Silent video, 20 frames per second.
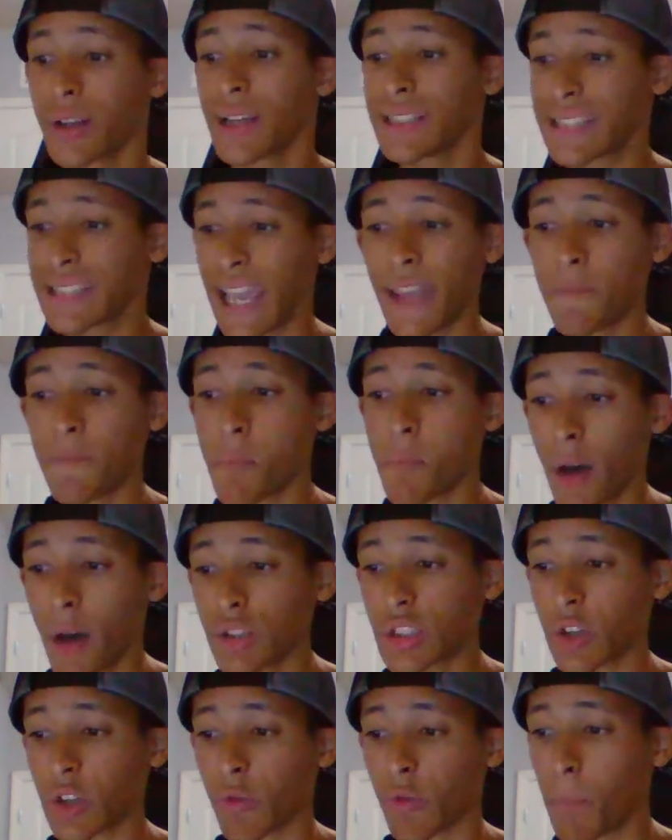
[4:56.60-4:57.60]
Dave
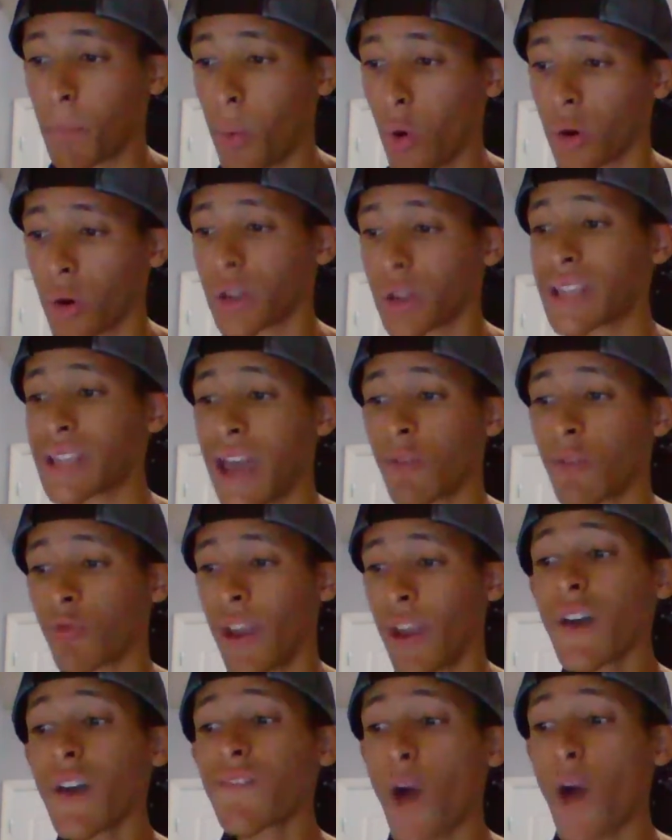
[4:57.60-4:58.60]
Meltzer reported that
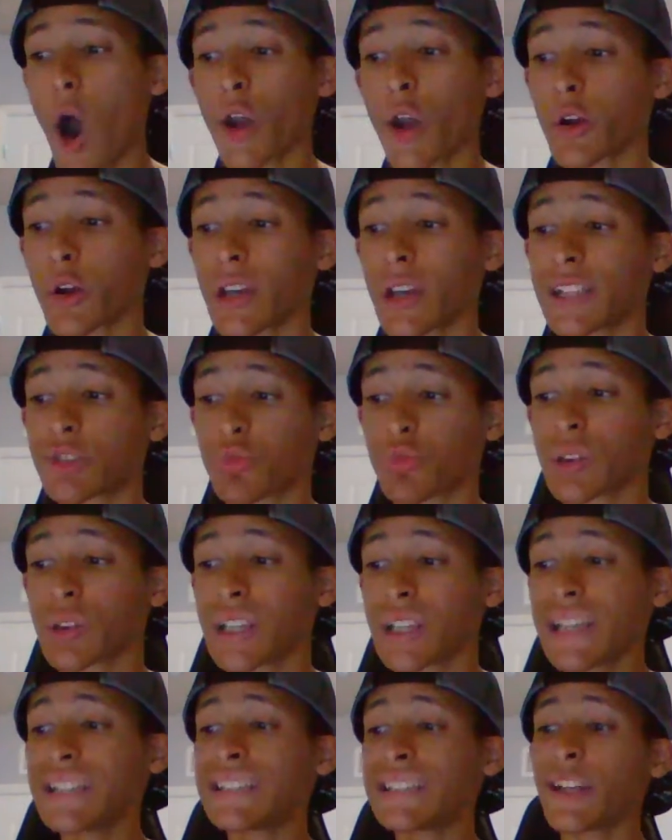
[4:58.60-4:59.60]
Ring of Honor is
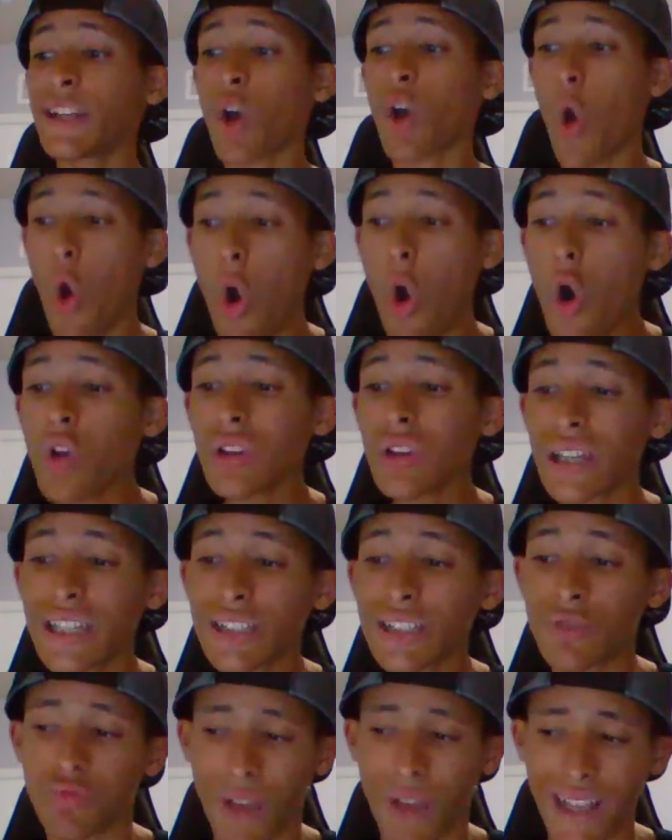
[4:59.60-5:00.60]
releasing all
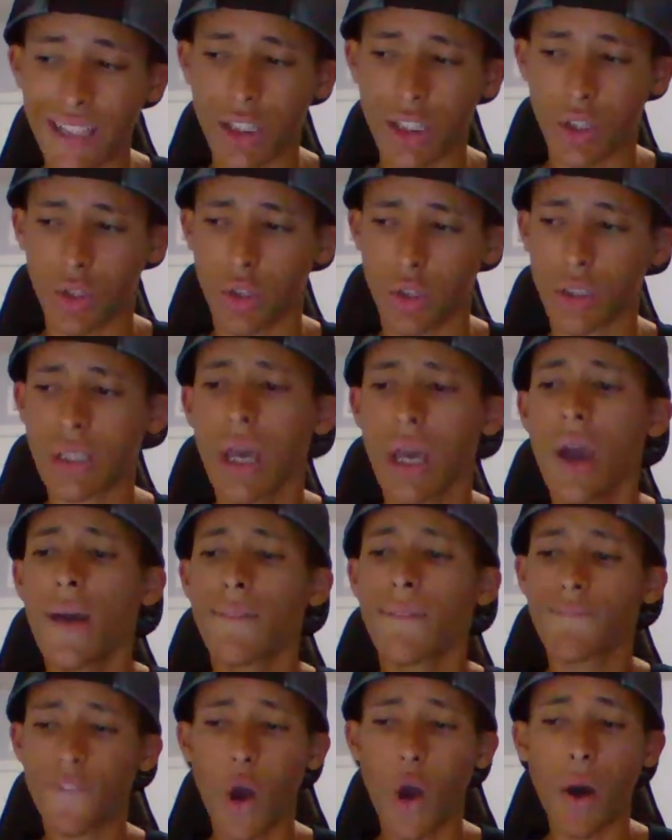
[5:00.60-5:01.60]
its wrestlers
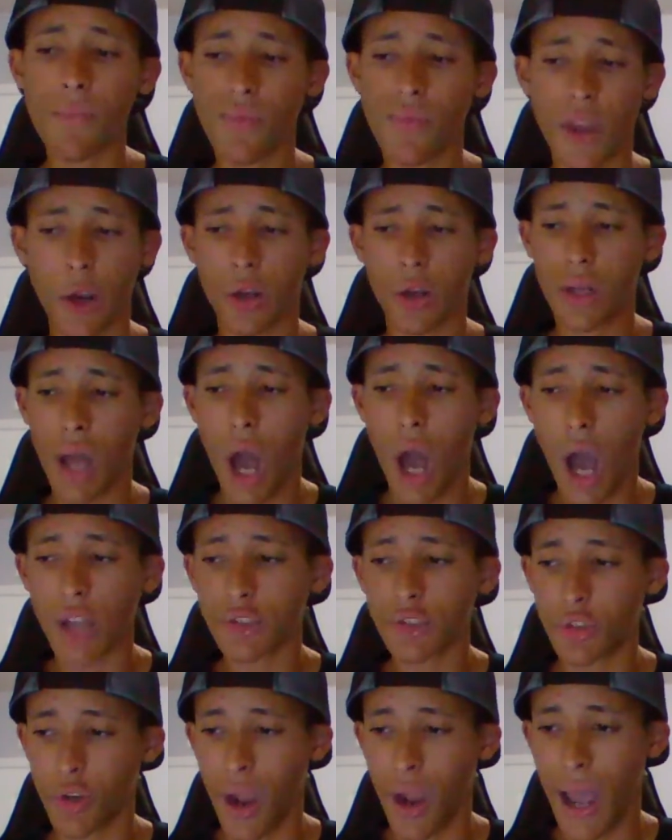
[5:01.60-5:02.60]
from their
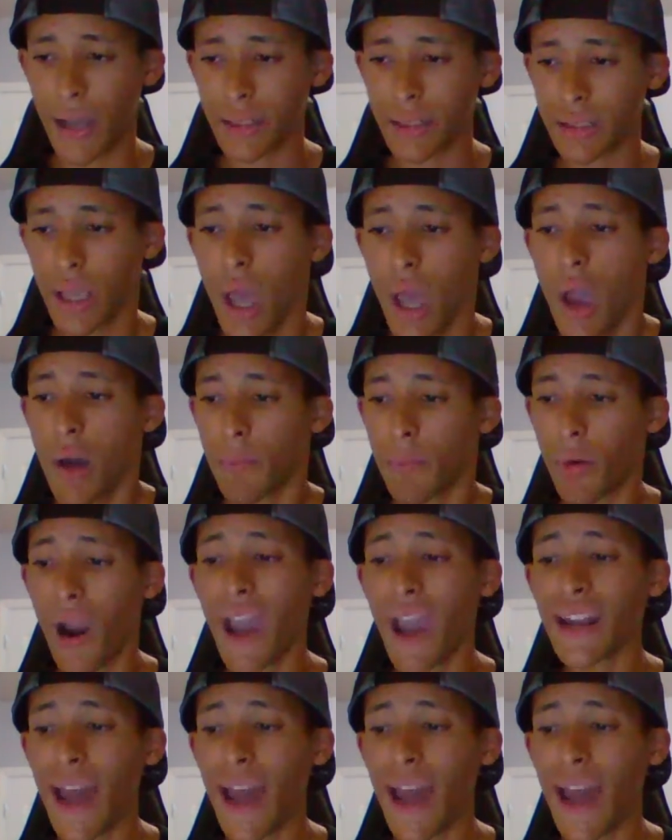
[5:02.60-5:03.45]
contracts. Brian